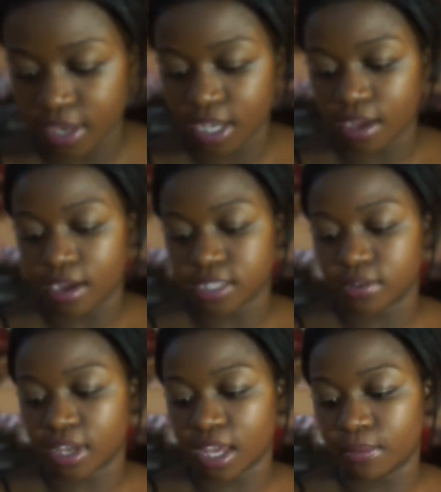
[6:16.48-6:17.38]
then he
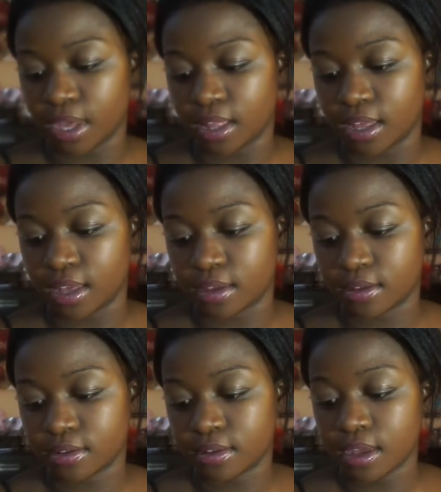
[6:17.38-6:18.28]
also gave me, like,
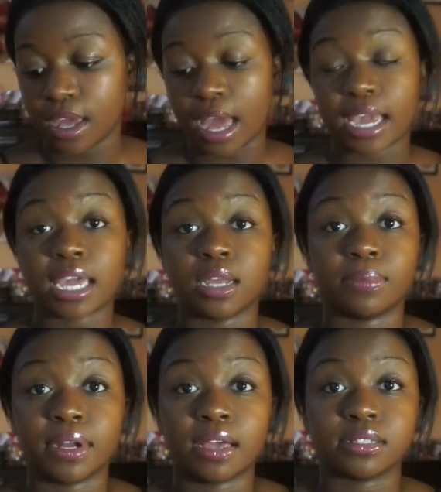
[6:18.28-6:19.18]
I can't
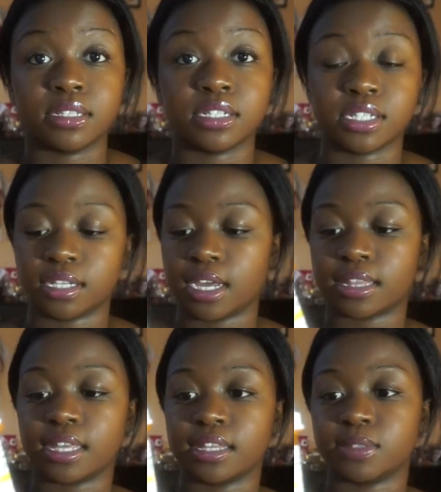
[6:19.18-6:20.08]
even pronounce this shit.
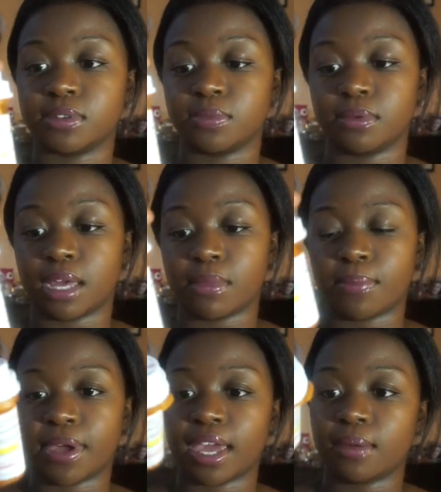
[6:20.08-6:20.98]
I think this supposed to be, like, my
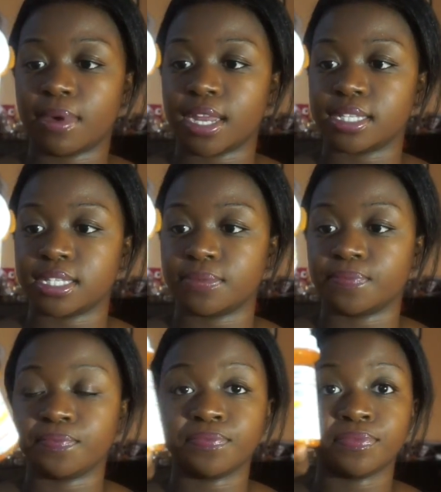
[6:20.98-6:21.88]
pain medicine.
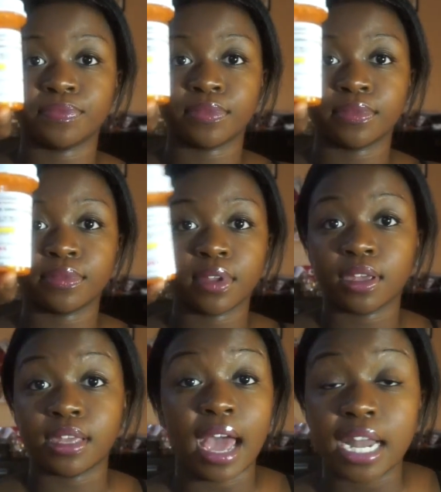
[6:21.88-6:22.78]

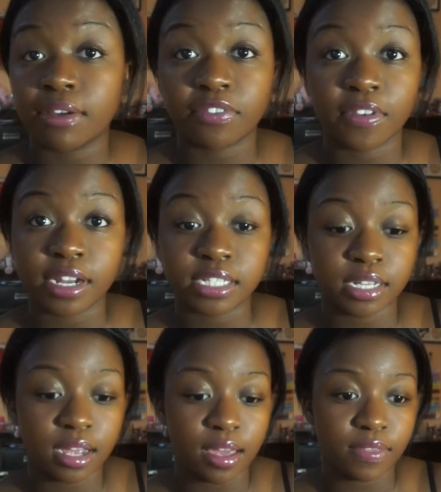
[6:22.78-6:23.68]
Yeah, I never
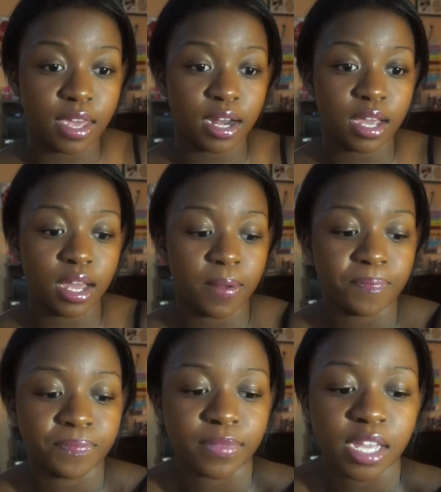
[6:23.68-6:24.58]
finished it. And then
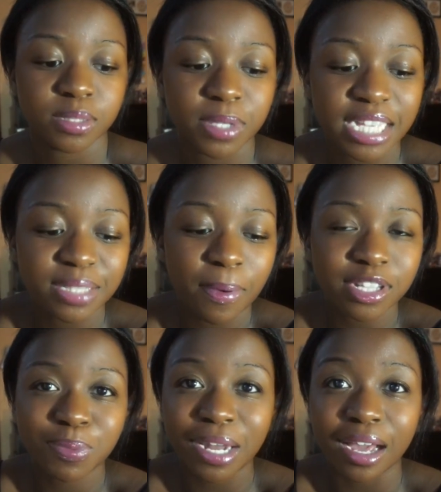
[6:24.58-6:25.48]
it's
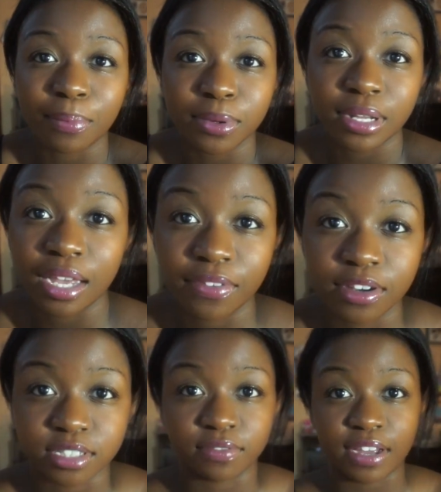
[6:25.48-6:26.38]
supposed to be, like, a bootleg
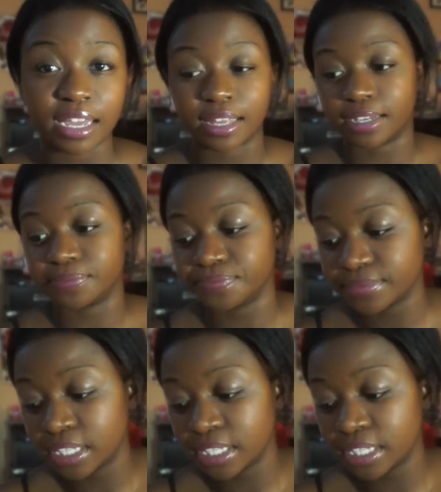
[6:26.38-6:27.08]
version of Vicodin.